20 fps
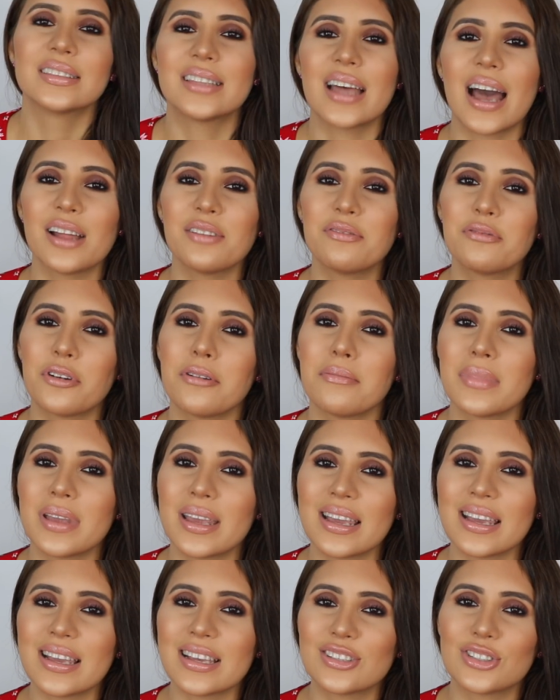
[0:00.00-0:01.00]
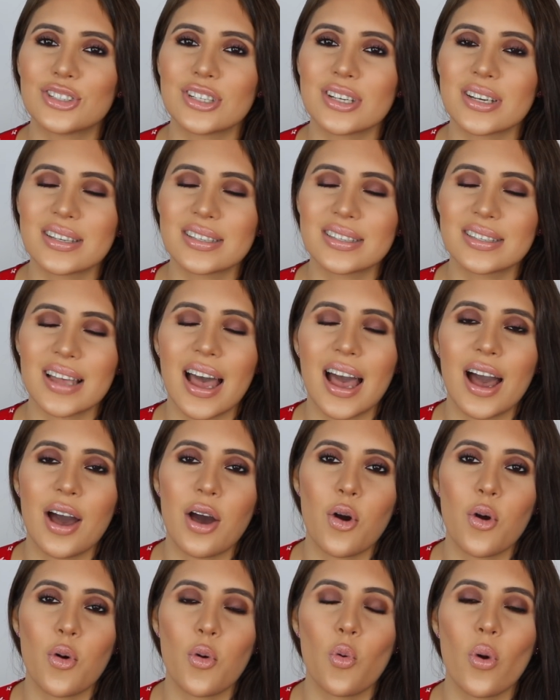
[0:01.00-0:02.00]
That for me is just
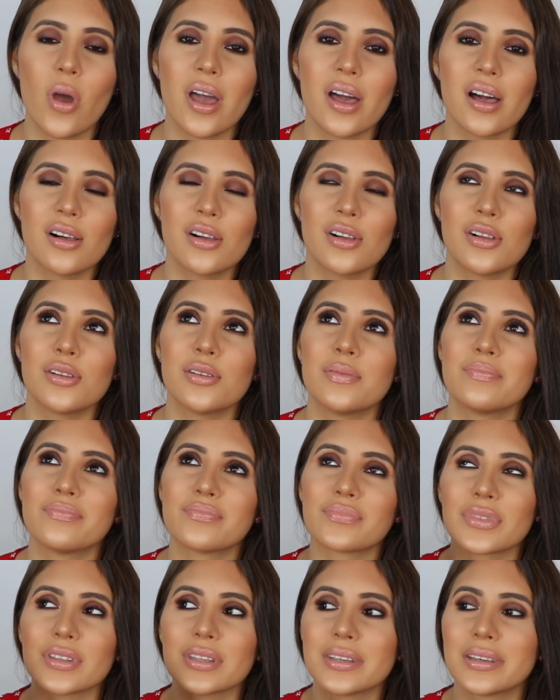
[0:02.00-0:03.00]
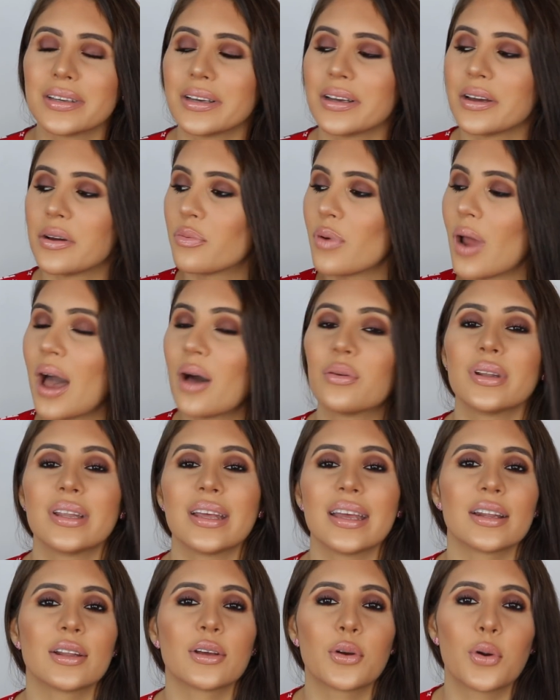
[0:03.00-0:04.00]
a
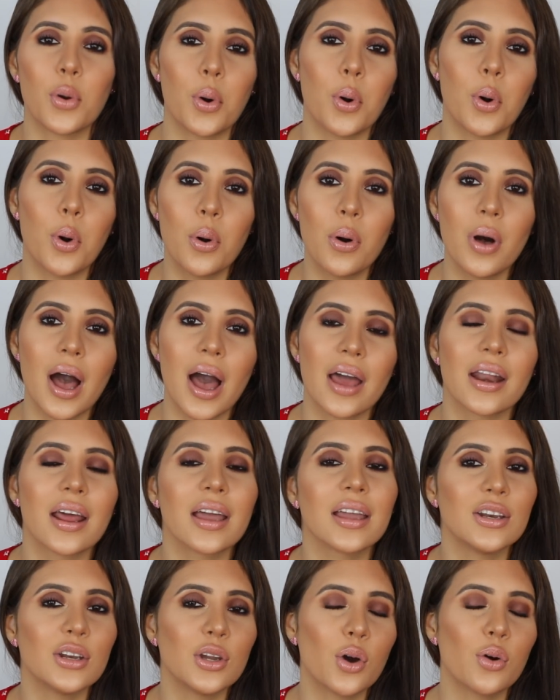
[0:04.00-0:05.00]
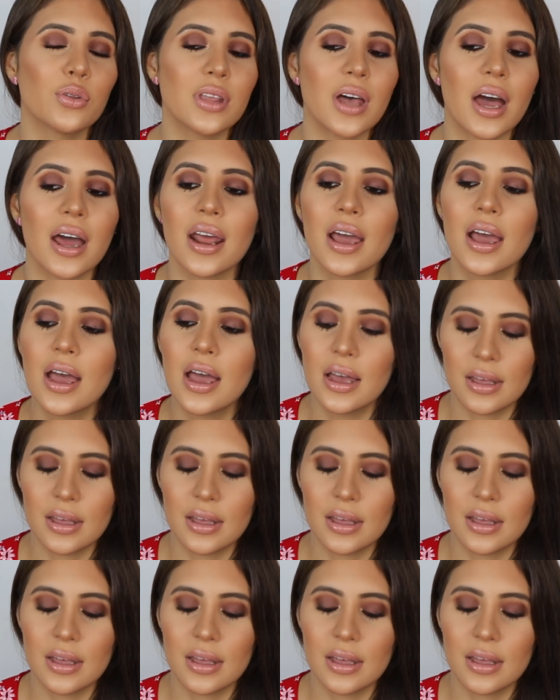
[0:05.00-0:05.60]
well-rounded goal, and I know that